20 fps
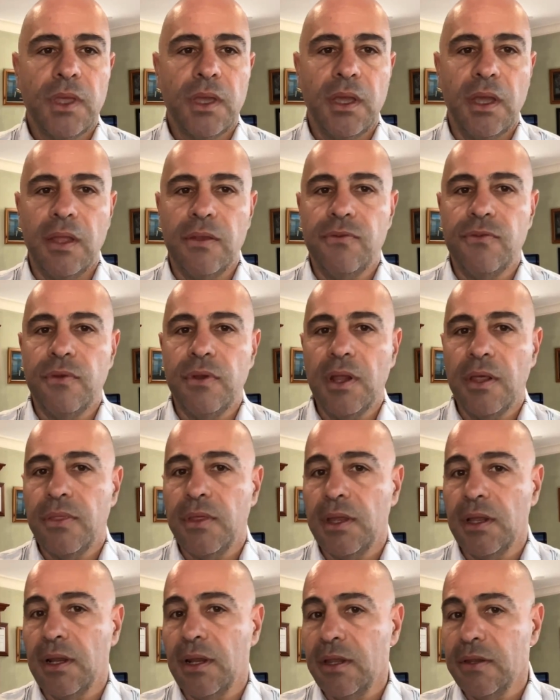It's
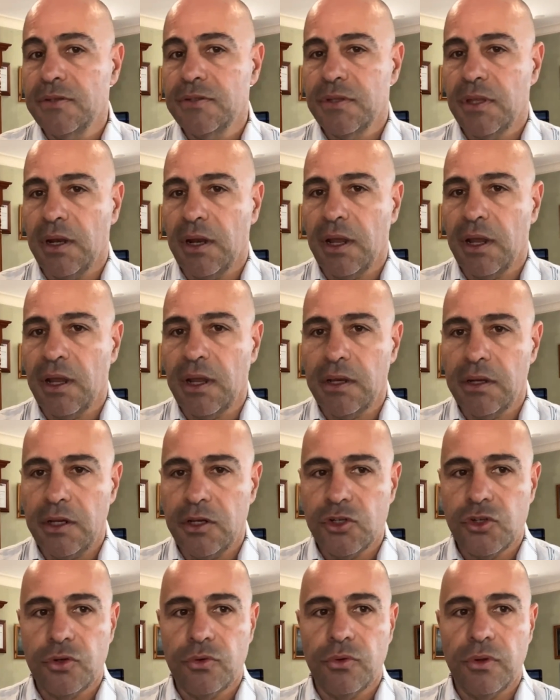nothing less than
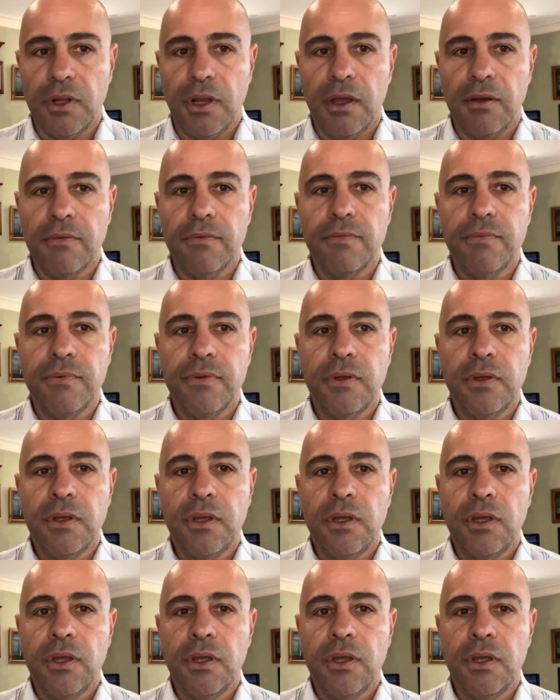unconditional love.